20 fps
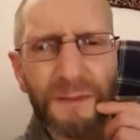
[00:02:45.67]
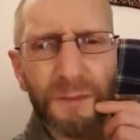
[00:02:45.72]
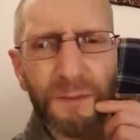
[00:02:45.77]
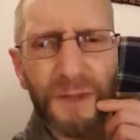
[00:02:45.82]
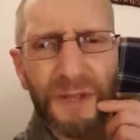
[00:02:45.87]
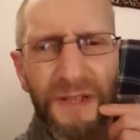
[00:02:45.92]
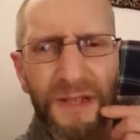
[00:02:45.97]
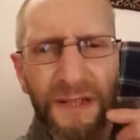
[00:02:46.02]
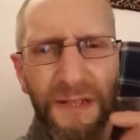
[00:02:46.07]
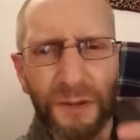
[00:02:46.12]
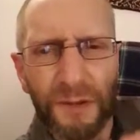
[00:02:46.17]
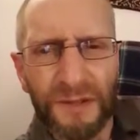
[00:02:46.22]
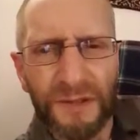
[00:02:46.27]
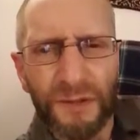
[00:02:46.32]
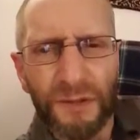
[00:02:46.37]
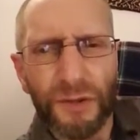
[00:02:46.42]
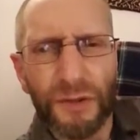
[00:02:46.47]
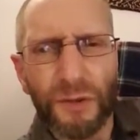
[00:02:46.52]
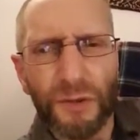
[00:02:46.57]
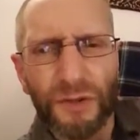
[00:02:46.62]
when I looked
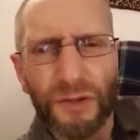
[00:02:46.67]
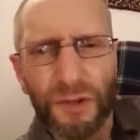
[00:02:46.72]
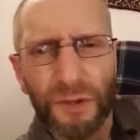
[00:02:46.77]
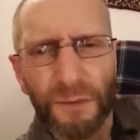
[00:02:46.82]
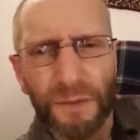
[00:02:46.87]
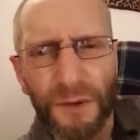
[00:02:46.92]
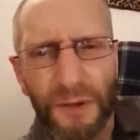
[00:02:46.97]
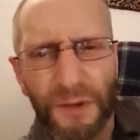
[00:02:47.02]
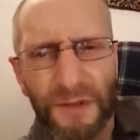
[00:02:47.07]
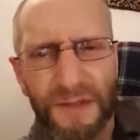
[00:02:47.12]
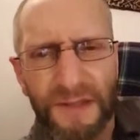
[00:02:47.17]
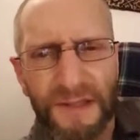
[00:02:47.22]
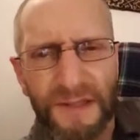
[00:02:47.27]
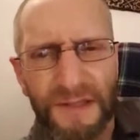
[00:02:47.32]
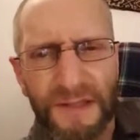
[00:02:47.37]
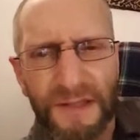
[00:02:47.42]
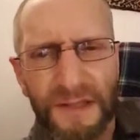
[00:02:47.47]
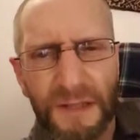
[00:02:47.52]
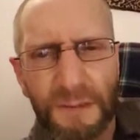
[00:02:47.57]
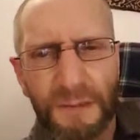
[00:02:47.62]
on YouTube,
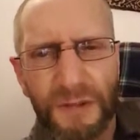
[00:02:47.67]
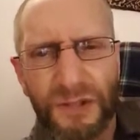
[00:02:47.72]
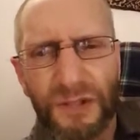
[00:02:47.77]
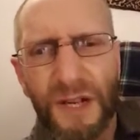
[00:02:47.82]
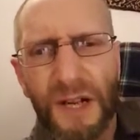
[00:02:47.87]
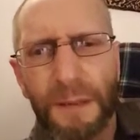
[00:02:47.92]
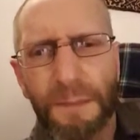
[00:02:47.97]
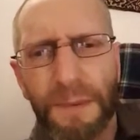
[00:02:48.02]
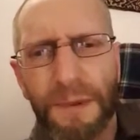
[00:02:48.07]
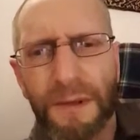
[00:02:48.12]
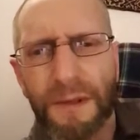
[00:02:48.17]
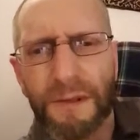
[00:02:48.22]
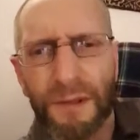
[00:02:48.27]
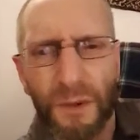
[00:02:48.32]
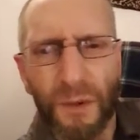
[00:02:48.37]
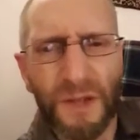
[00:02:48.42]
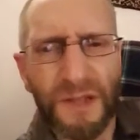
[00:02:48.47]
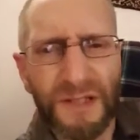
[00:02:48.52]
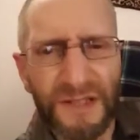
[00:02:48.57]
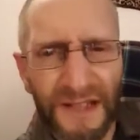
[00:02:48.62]
there's a chap
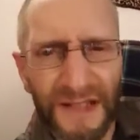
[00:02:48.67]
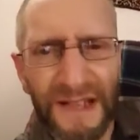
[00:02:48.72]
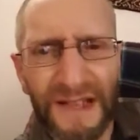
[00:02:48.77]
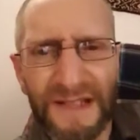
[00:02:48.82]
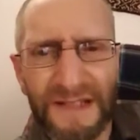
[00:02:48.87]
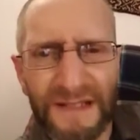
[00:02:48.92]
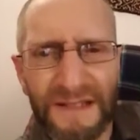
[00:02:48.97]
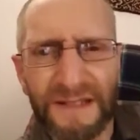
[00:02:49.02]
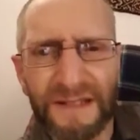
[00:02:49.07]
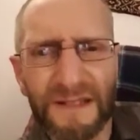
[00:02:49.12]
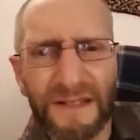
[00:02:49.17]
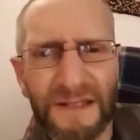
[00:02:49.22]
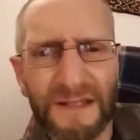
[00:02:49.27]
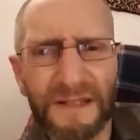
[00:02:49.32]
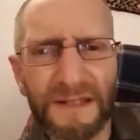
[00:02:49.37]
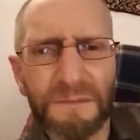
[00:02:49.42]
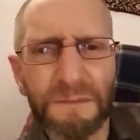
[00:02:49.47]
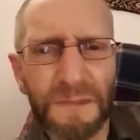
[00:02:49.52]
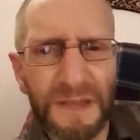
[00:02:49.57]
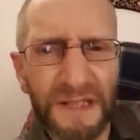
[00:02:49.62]
who actually has
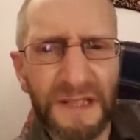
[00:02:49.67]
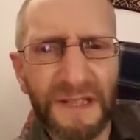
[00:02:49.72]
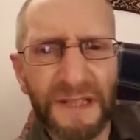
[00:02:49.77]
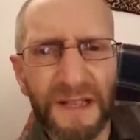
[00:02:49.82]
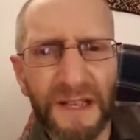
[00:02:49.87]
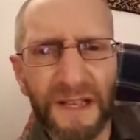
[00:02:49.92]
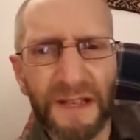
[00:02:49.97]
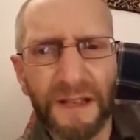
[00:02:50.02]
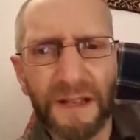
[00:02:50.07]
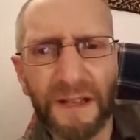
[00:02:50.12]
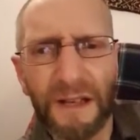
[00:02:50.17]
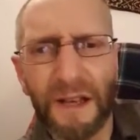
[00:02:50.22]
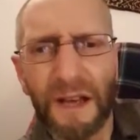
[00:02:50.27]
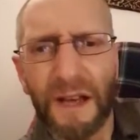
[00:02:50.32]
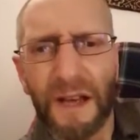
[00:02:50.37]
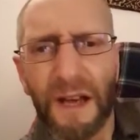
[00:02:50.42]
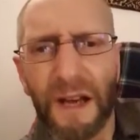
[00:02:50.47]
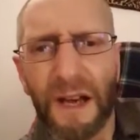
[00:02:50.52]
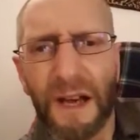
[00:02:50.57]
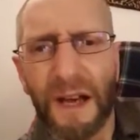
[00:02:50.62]
this PDA,
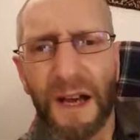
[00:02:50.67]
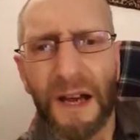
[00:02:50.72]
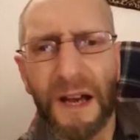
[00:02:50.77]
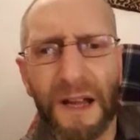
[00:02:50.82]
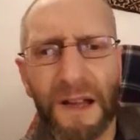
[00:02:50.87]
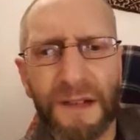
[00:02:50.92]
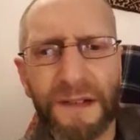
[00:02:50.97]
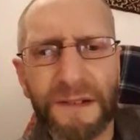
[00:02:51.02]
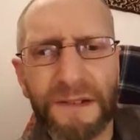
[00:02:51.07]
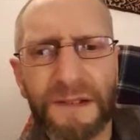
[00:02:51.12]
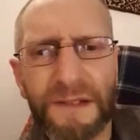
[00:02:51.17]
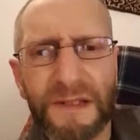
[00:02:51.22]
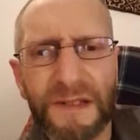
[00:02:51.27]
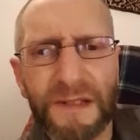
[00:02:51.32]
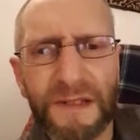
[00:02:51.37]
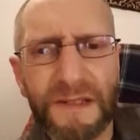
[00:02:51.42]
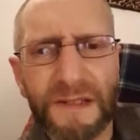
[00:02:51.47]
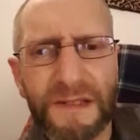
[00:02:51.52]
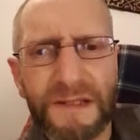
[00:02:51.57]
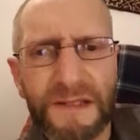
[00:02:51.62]
and
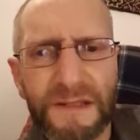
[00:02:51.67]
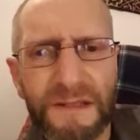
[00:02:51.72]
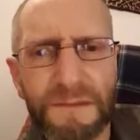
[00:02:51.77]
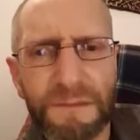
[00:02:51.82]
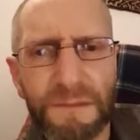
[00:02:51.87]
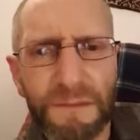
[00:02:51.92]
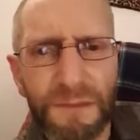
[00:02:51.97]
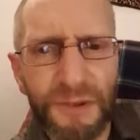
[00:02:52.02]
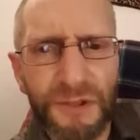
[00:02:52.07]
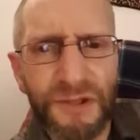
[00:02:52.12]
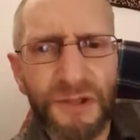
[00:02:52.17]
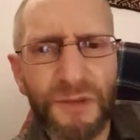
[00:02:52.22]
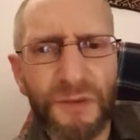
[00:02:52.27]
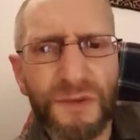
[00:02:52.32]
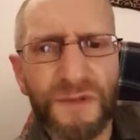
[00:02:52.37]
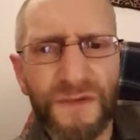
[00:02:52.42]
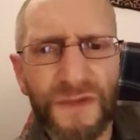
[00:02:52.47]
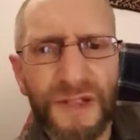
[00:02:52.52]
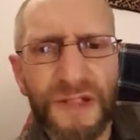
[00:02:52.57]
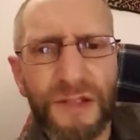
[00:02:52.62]
he's
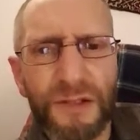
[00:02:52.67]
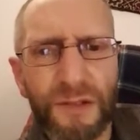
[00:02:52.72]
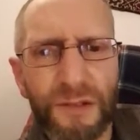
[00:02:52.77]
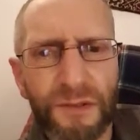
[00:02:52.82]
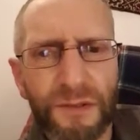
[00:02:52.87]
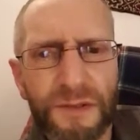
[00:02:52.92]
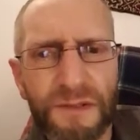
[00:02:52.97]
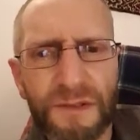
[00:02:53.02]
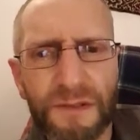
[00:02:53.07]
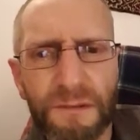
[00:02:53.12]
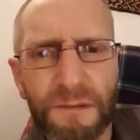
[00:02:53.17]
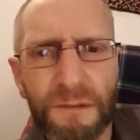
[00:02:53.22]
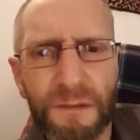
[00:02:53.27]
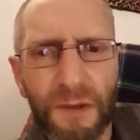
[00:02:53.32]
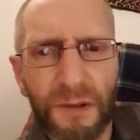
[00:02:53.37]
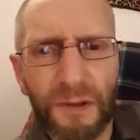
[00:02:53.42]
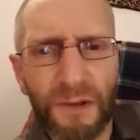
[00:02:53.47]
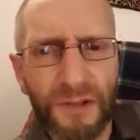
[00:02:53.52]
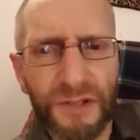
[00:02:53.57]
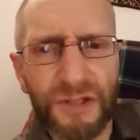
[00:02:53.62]
produced videos
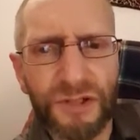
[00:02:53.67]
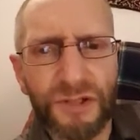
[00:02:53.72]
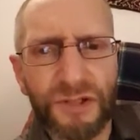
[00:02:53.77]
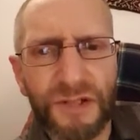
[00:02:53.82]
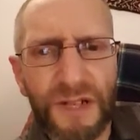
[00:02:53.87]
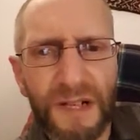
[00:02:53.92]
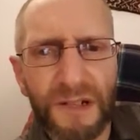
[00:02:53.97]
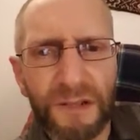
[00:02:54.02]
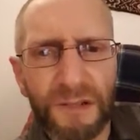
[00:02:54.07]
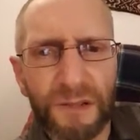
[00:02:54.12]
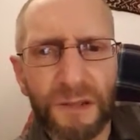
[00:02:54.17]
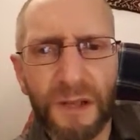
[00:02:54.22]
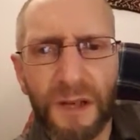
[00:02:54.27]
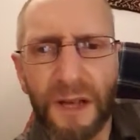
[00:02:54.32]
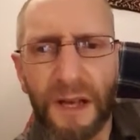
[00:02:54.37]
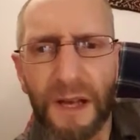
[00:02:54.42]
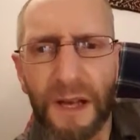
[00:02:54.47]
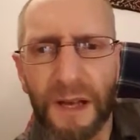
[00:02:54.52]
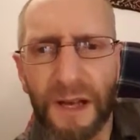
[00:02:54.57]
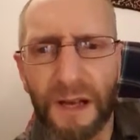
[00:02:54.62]
on his channel
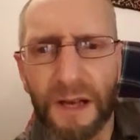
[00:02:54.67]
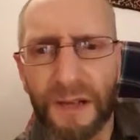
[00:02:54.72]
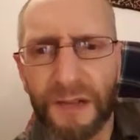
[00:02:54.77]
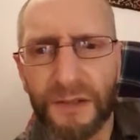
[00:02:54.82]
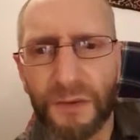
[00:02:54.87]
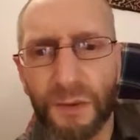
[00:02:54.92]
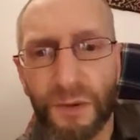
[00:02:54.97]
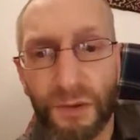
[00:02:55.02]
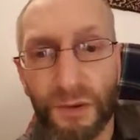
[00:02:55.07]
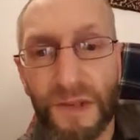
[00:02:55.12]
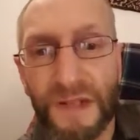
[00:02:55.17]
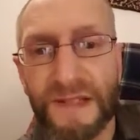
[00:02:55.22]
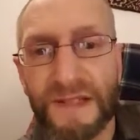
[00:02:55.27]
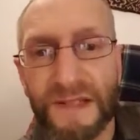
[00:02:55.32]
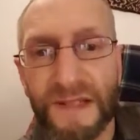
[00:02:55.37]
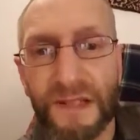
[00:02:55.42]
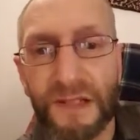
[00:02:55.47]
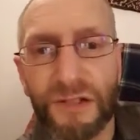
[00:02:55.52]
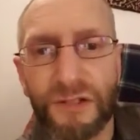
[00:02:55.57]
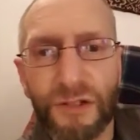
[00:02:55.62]
to address
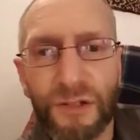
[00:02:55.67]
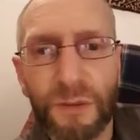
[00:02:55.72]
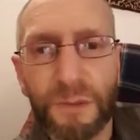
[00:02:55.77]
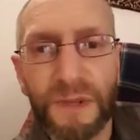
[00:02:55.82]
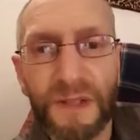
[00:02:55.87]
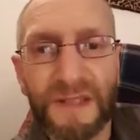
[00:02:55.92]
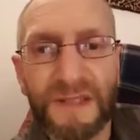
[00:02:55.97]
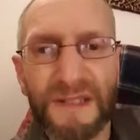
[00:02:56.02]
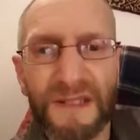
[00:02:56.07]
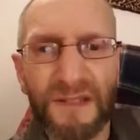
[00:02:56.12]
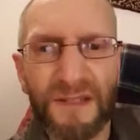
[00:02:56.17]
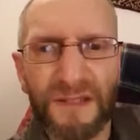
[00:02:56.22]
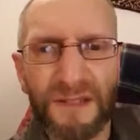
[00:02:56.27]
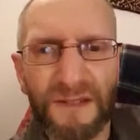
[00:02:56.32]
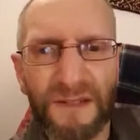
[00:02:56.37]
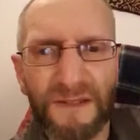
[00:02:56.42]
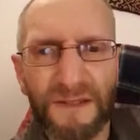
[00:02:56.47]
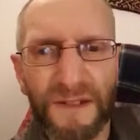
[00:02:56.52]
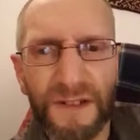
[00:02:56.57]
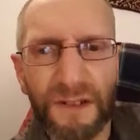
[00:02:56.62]
the issue, because he
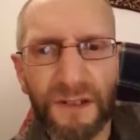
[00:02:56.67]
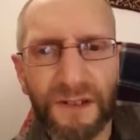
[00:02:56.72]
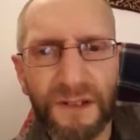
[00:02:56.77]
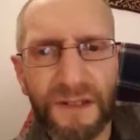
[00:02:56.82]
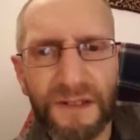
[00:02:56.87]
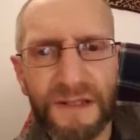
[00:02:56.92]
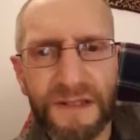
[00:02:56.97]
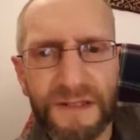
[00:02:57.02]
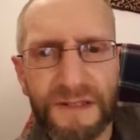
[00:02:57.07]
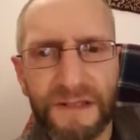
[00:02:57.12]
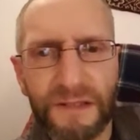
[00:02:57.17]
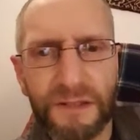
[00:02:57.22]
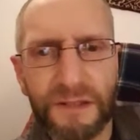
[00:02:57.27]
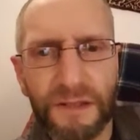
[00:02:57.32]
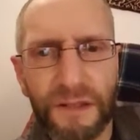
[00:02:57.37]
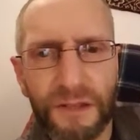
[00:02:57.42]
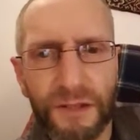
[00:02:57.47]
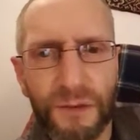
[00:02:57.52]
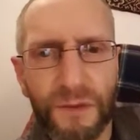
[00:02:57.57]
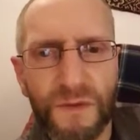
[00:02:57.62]
doesn't feel that there's
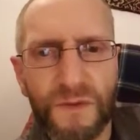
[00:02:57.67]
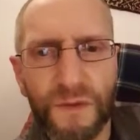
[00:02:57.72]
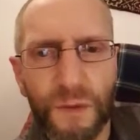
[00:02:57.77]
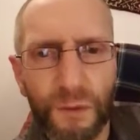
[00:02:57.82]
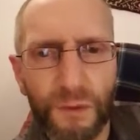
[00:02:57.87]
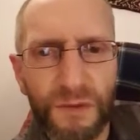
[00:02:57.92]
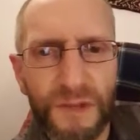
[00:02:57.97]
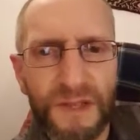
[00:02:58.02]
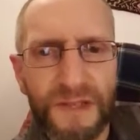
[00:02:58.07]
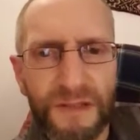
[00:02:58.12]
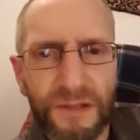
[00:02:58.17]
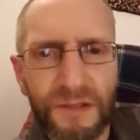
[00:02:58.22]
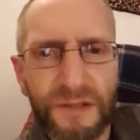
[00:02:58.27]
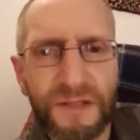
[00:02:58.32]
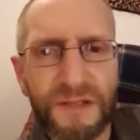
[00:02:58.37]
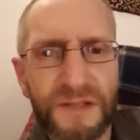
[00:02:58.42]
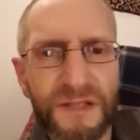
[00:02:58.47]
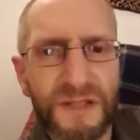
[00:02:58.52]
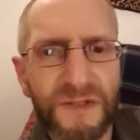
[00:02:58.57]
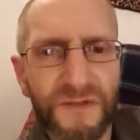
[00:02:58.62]
a useful
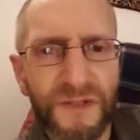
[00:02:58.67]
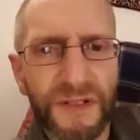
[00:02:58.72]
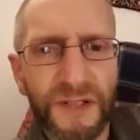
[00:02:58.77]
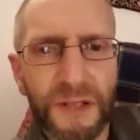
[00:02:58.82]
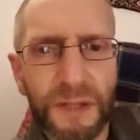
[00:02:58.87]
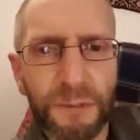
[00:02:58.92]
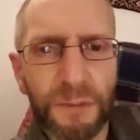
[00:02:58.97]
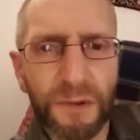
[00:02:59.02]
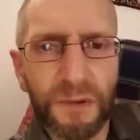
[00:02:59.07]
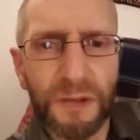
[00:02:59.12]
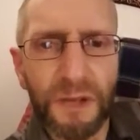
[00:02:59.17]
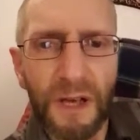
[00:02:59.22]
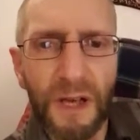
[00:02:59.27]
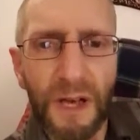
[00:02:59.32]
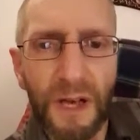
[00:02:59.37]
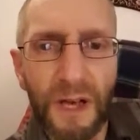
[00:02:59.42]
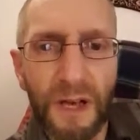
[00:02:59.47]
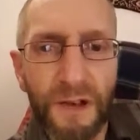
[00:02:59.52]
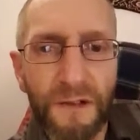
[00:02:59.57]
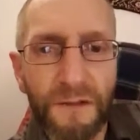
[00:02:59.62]
resource that's available
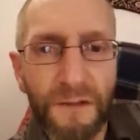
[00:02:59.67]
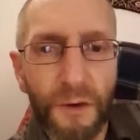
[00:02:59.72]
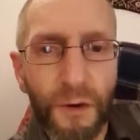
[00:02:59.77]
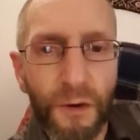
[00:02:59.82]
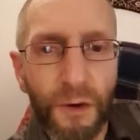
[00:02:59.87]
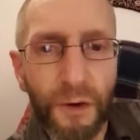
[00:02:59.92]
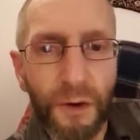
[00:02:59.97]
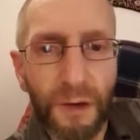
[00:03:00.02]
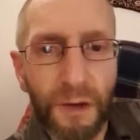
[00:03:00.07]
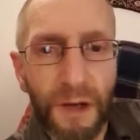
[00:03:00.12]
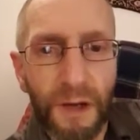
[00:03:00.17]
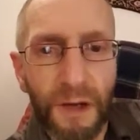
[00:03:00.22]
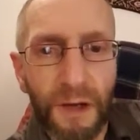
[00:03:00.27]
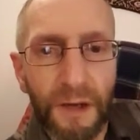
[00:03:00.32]
for